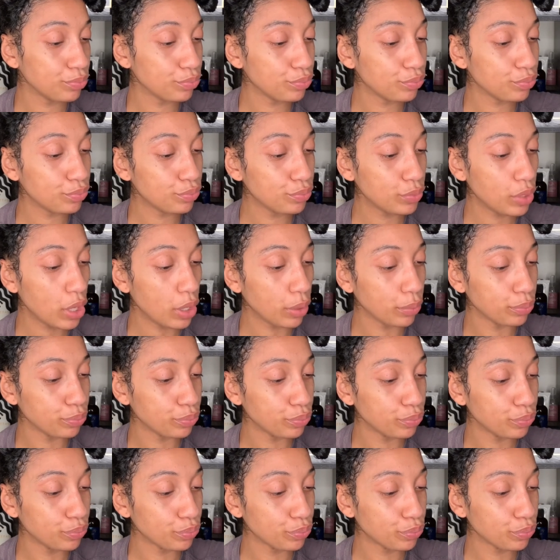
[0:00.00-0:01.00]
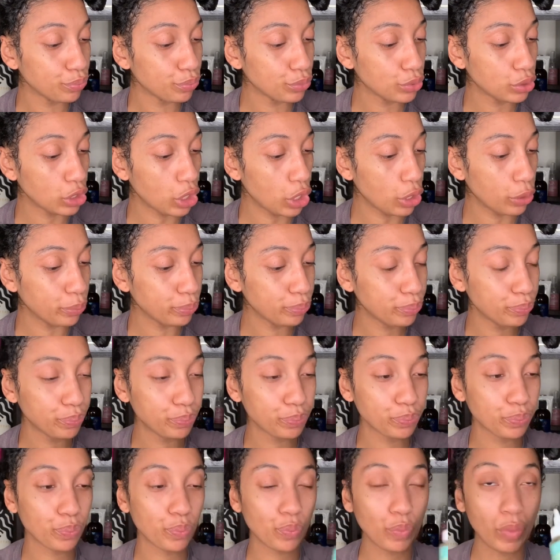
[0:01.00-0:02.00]
Yeah. So
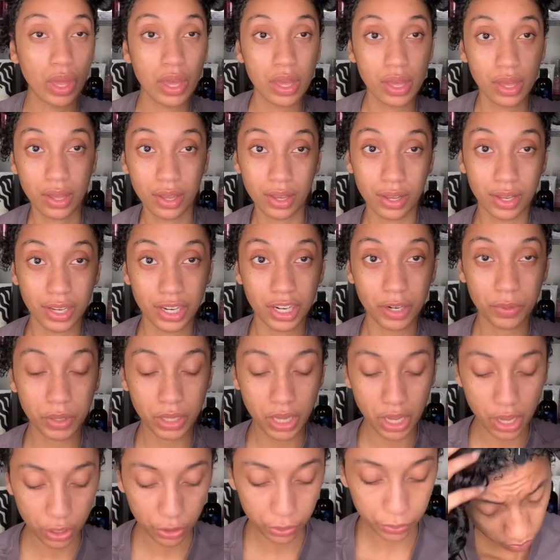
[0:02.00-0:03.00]
here we go.